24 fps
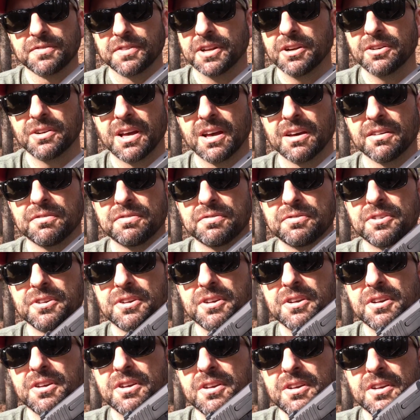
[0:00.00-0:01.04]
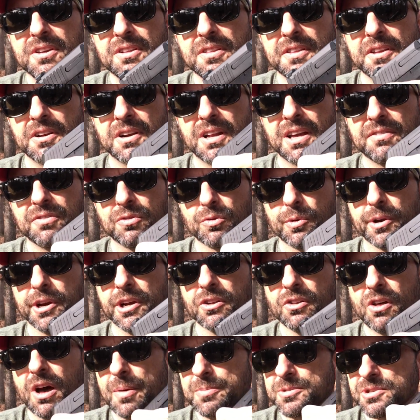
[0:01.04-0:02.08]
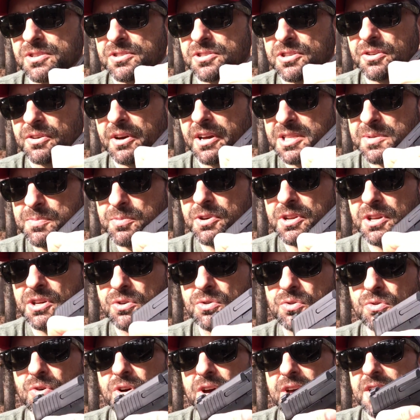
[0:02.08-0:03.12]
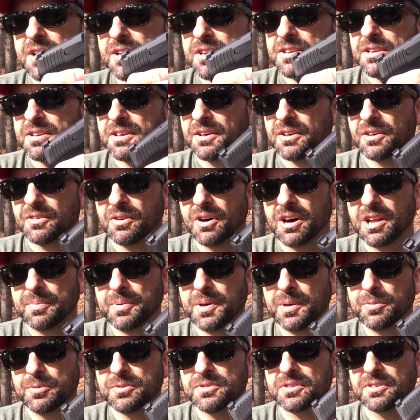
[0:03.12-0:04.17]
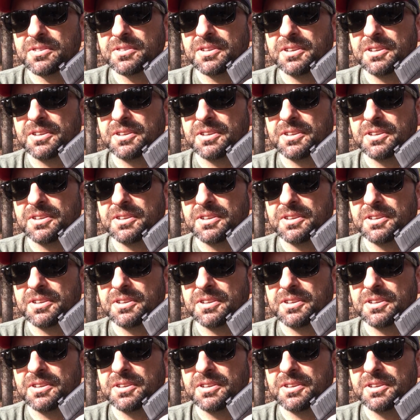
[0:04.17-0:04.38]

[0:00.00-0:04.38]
They don't have a rail option, so that's pretty cool. A lot of people,